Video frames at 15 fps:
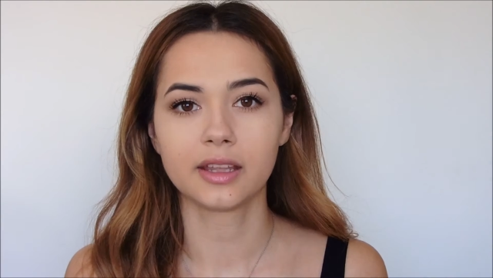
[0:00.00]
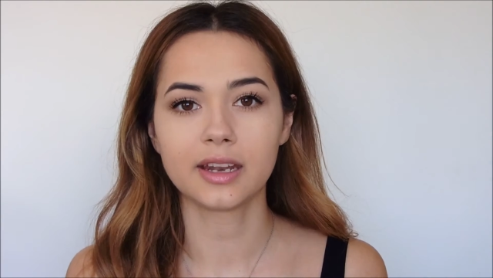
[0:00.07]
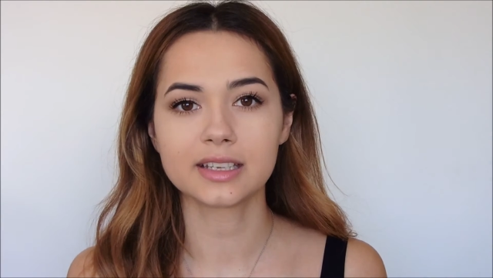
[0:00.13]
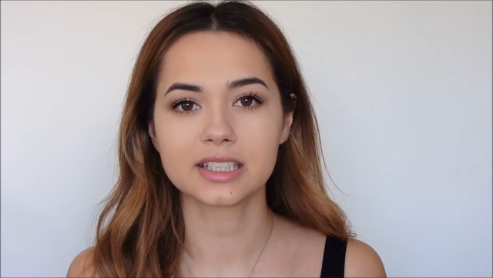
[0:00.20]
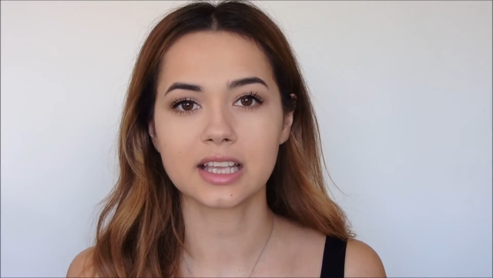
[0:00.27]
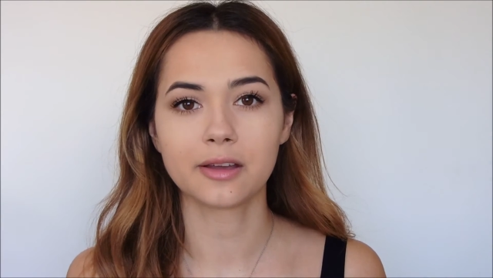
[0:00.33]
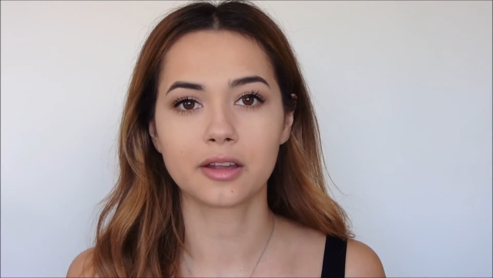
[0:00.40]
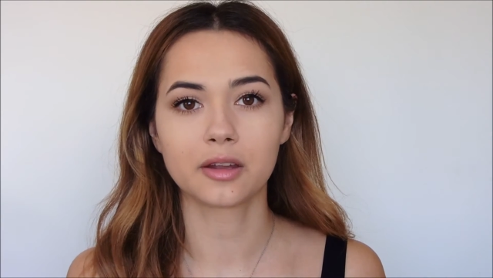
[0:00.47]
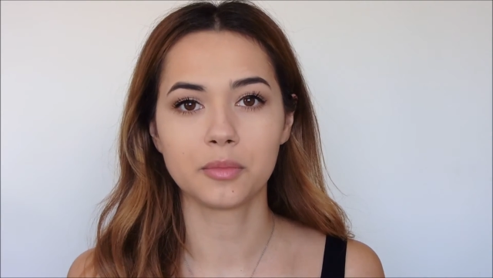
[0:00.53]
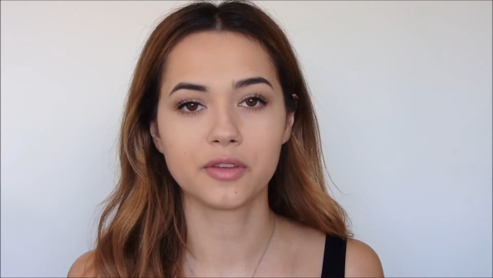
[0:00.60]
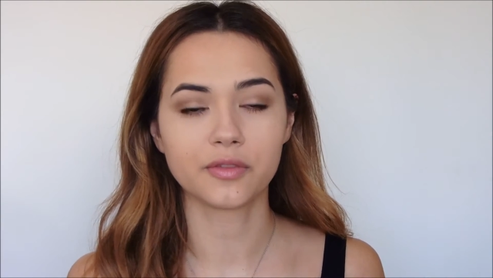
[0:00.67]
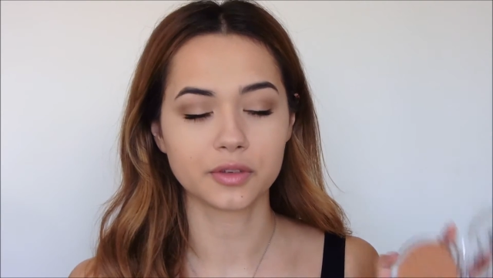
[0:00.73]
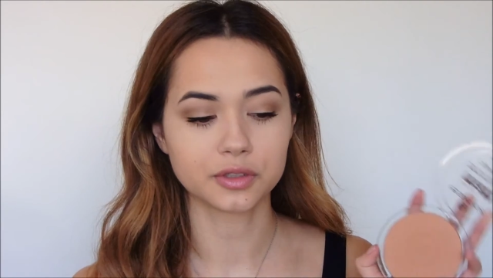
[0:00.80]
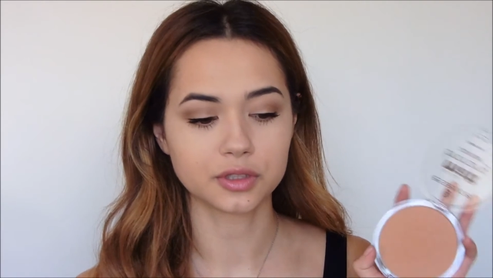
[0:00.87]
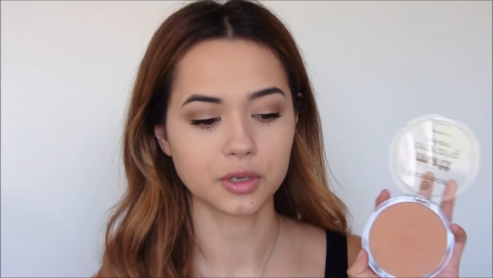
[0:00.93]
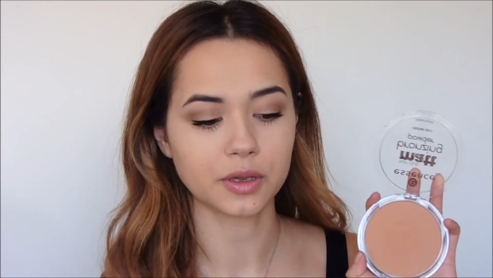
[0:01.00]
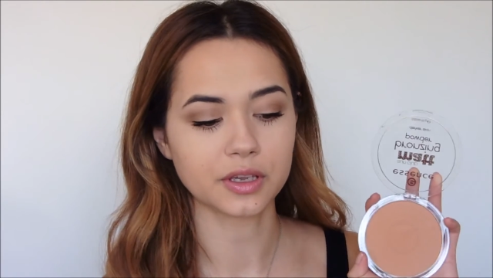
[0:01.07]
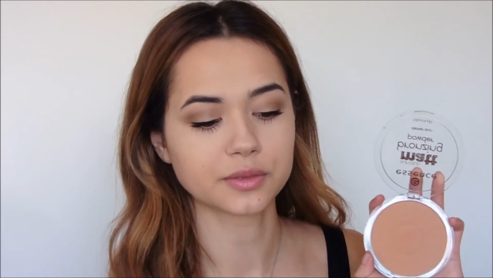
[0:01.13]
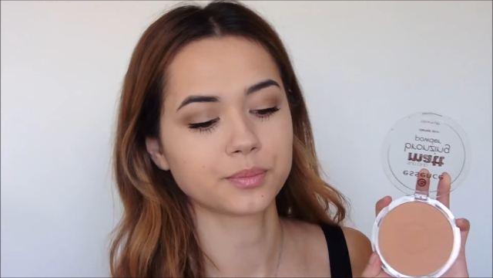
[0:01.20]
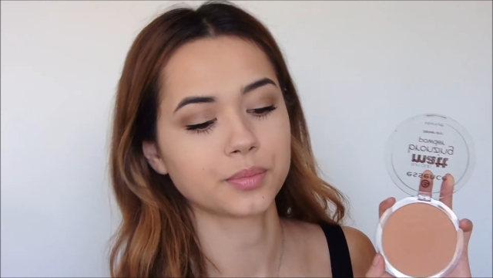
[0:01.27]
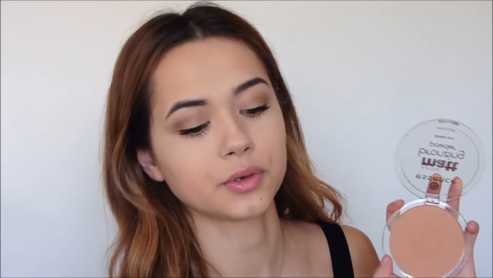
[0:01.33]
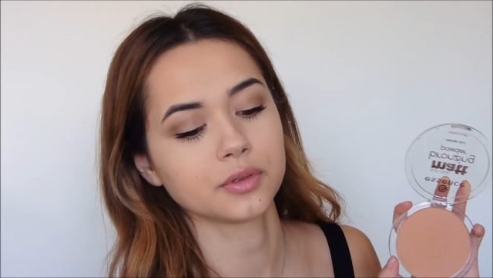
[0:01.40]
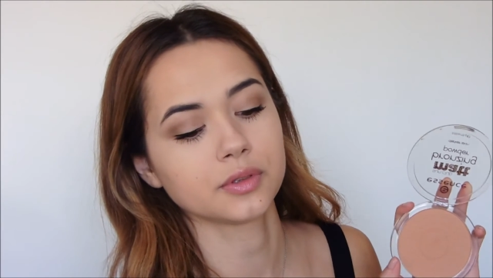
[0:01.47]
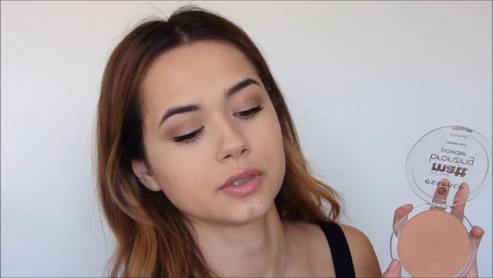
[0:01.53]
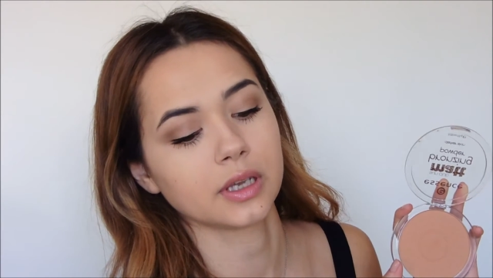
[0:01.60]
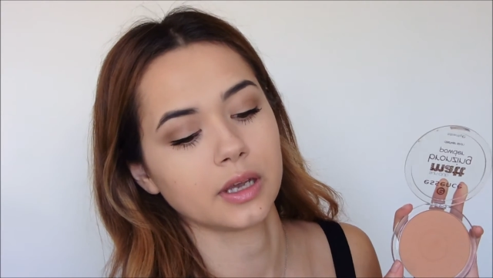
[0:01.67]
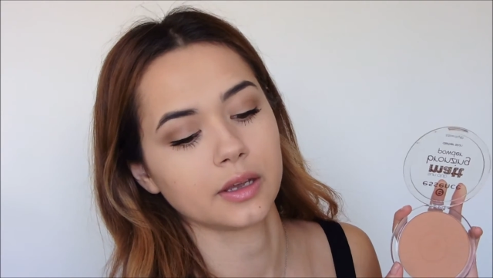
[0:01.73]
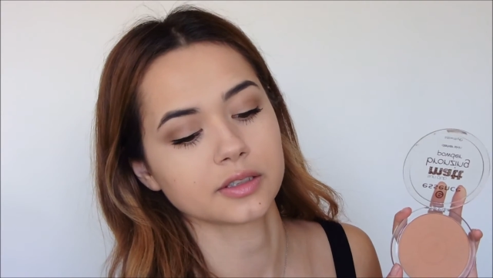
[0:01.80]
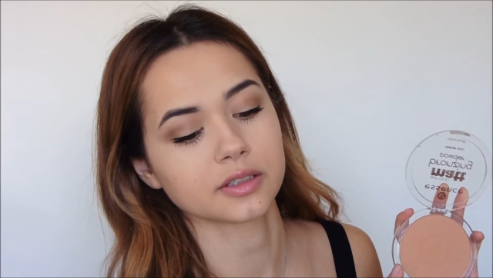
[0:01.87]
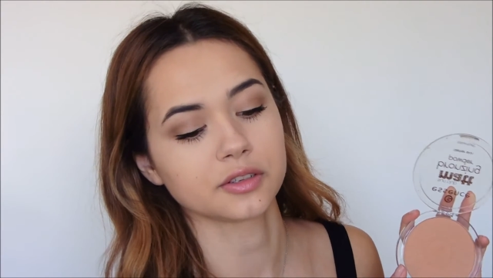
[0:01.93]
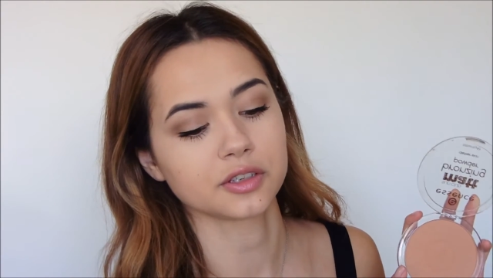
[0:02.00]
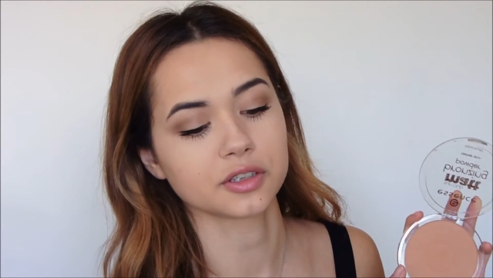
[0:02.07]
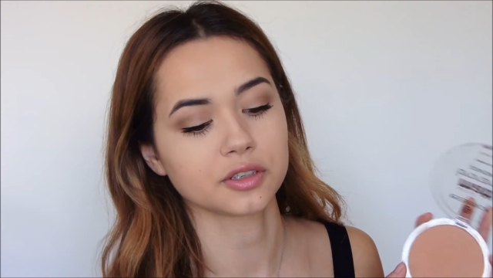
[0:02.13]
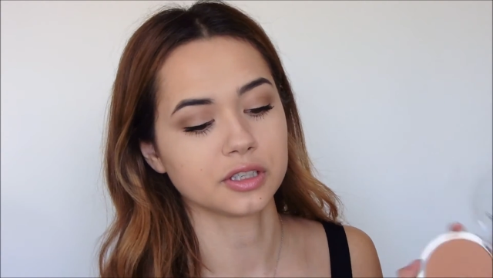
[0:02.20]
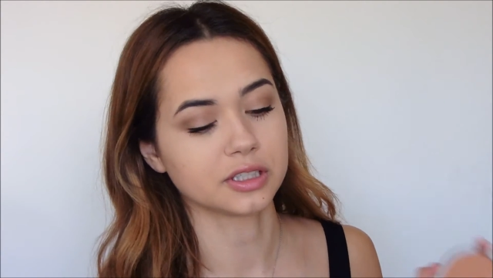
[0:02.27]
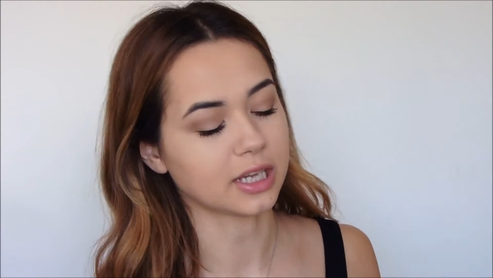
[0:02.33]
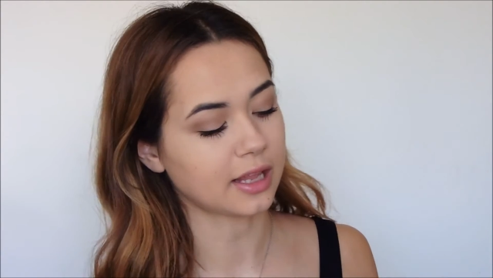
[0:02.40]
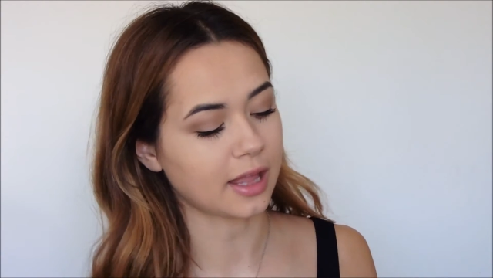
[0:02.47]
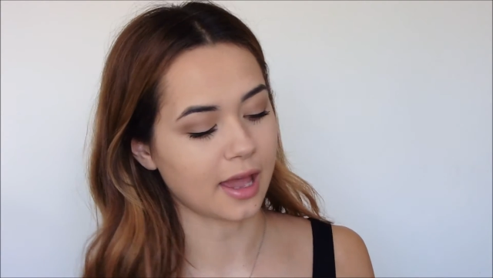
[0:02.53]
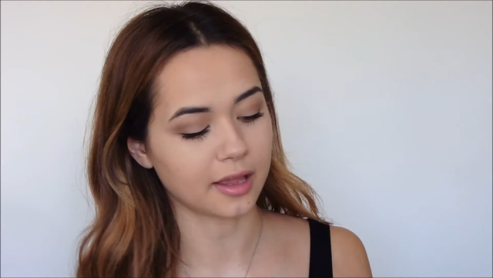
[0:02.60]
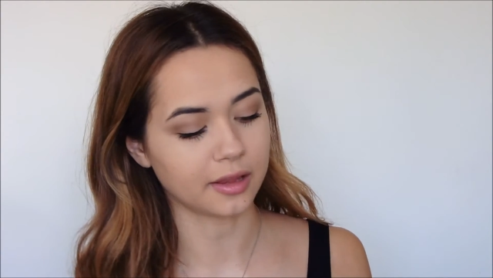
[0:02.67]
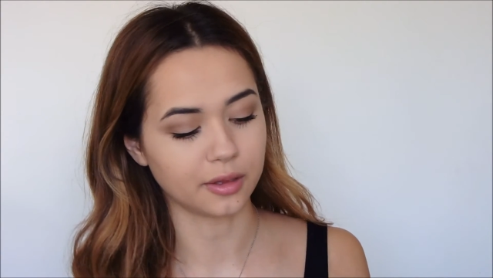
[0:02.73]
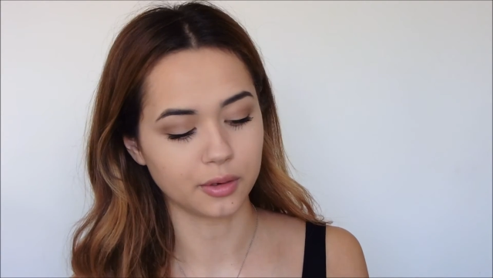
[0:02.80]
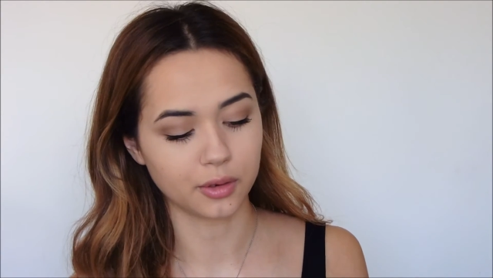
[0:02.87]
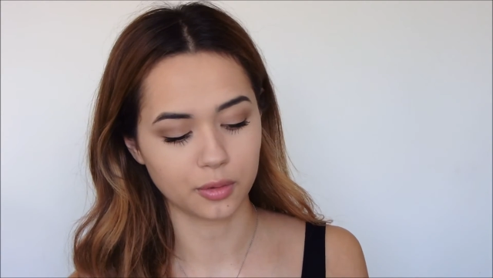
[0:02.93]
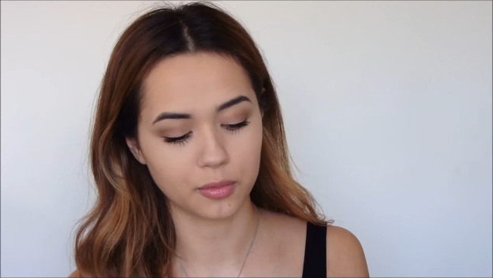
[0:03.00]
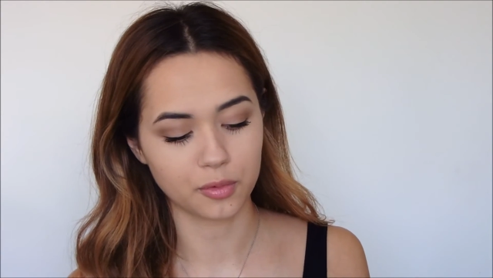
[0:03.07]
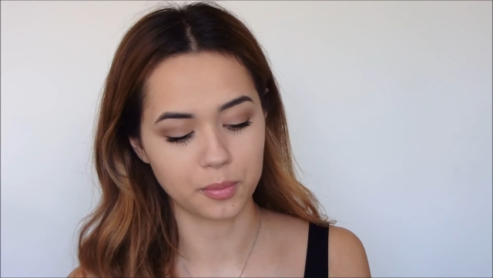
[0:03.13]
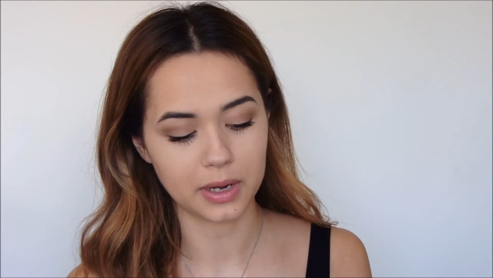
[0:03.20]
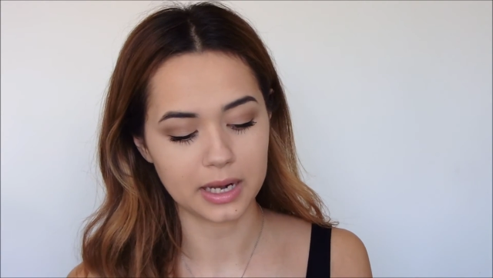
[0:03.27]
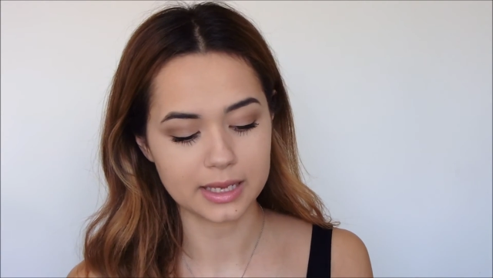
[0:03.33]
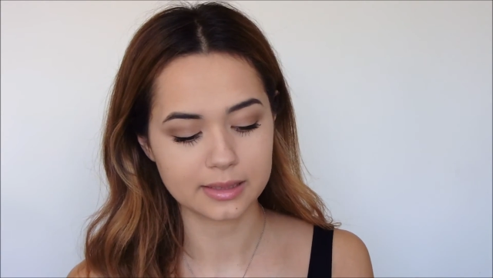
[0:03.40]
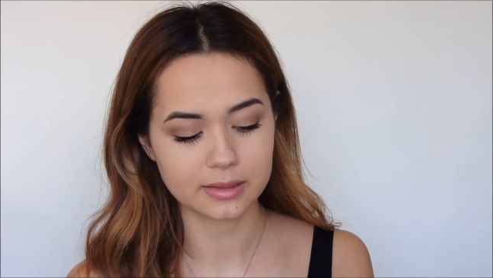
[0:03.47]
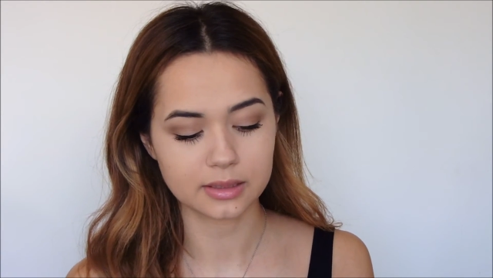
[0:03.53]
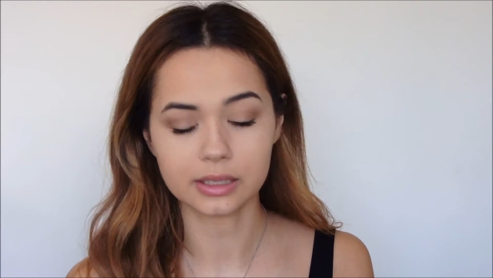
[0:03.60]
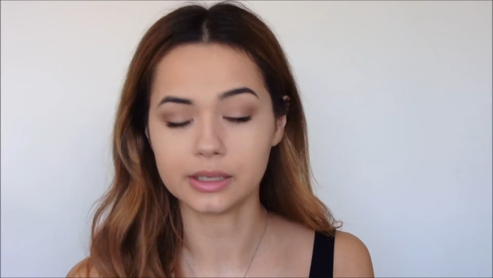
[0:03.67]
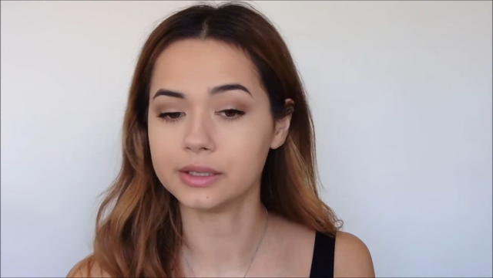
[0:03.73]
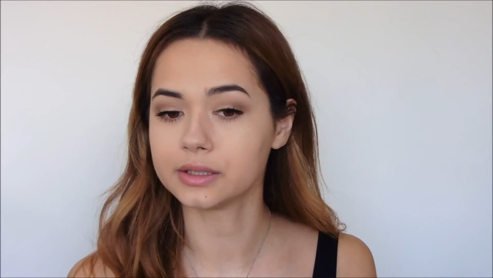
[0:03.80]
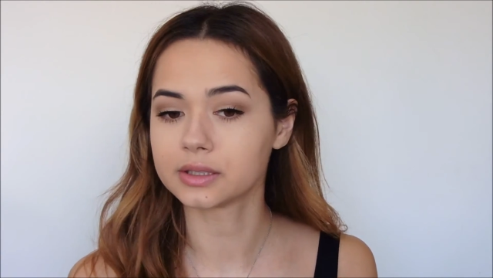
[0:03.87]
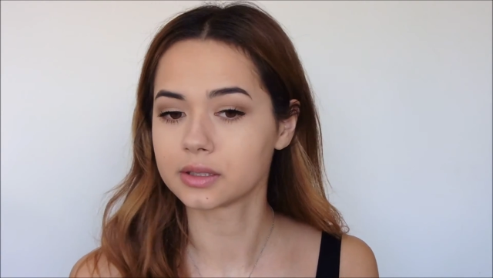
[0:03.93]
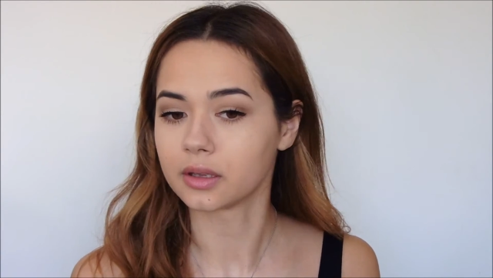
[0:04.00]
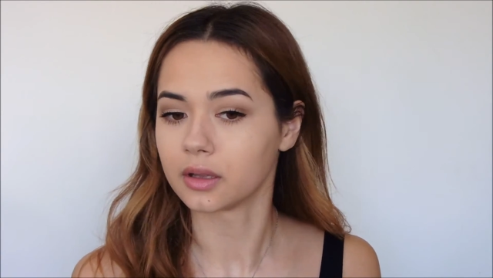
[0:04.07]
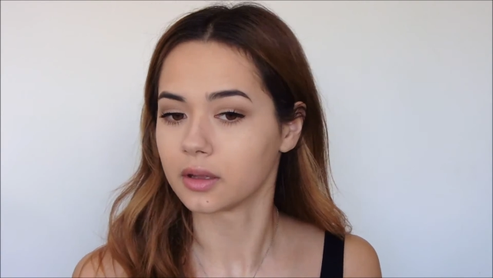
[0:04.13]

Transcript: The next thing I'm going to move on to is bronzer, so I'm just going to take that in the normal places.